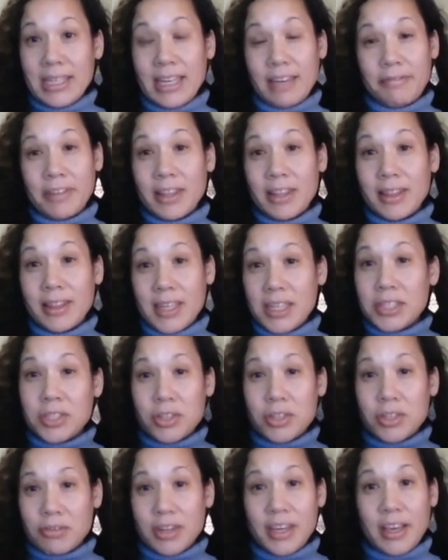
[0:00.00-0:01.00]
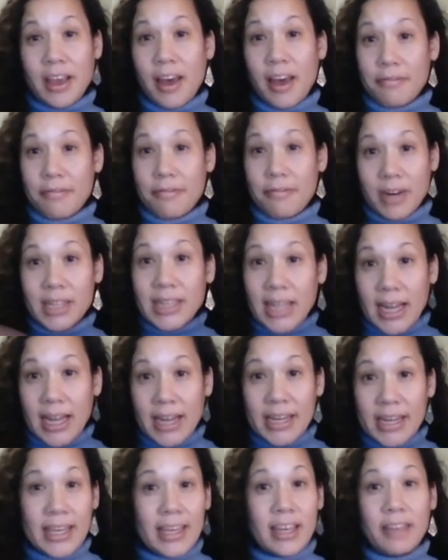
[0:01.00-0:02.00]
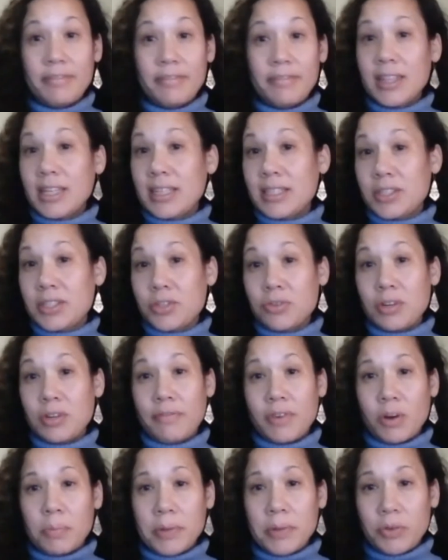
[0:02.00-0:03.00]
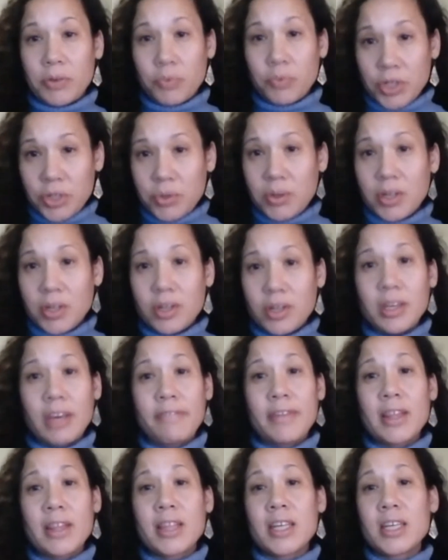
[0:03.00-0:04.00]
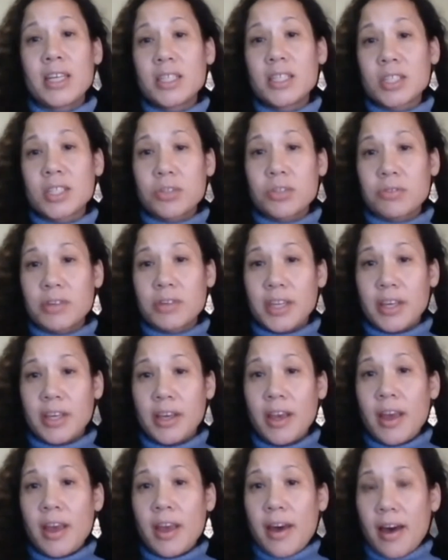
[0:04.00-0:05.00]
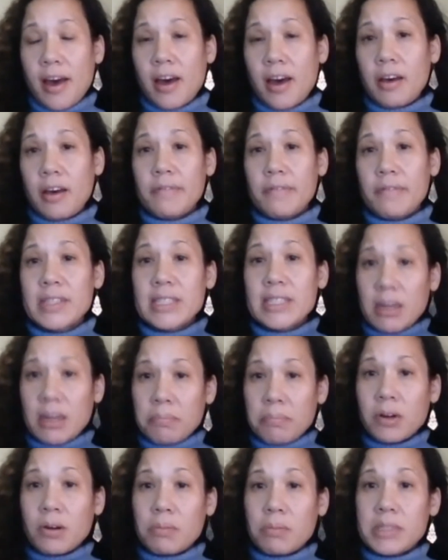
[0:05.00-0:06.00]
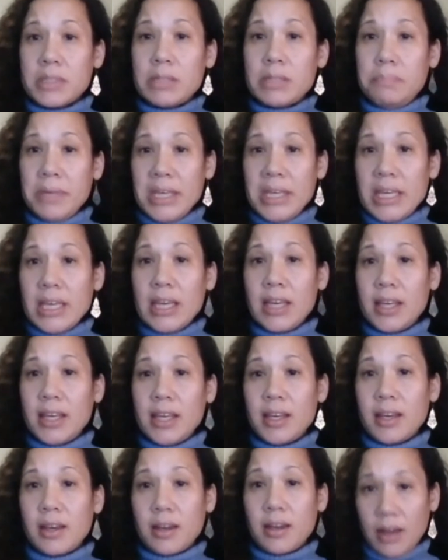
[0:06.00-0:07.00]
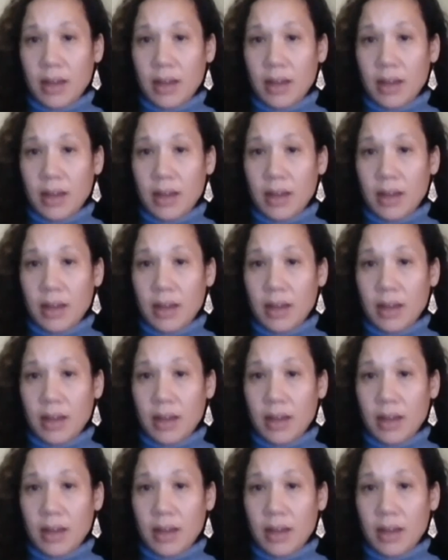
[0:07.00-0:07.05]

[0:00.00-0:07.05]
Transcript: Given the history of redlining, given the history of urban renewal, given the history of suburbs being